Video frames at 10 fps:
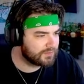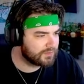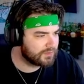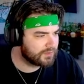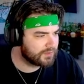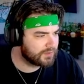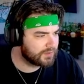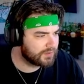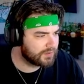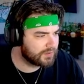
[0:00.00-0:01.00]

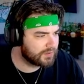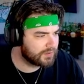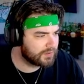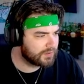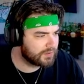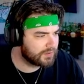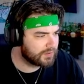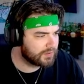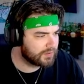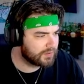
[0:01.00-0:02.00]
(silence)